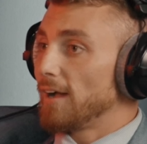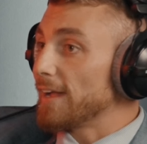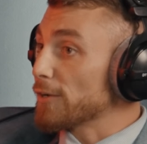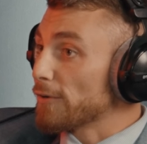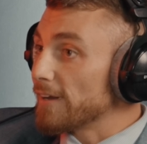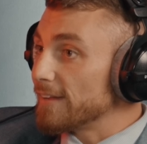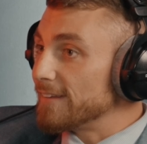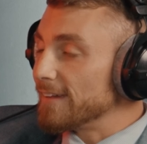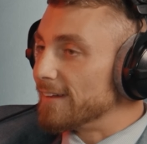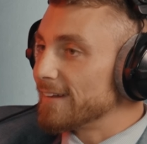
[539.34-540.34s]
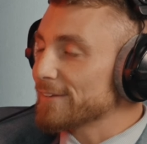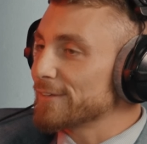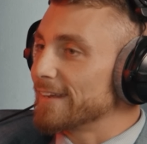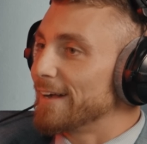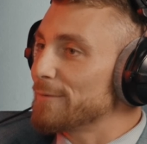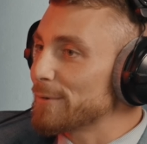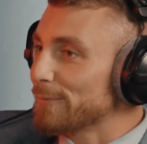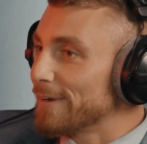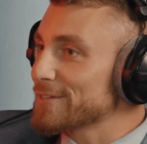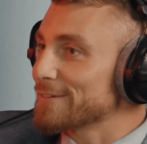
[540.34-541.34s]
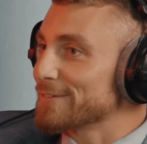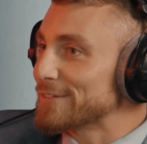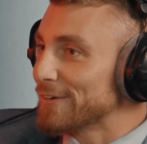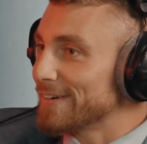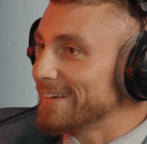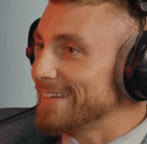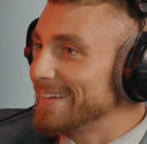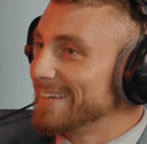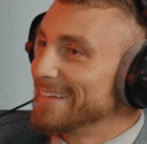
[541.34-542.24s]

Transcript: I had a great idea. I said, I'm going to rush a fraternity.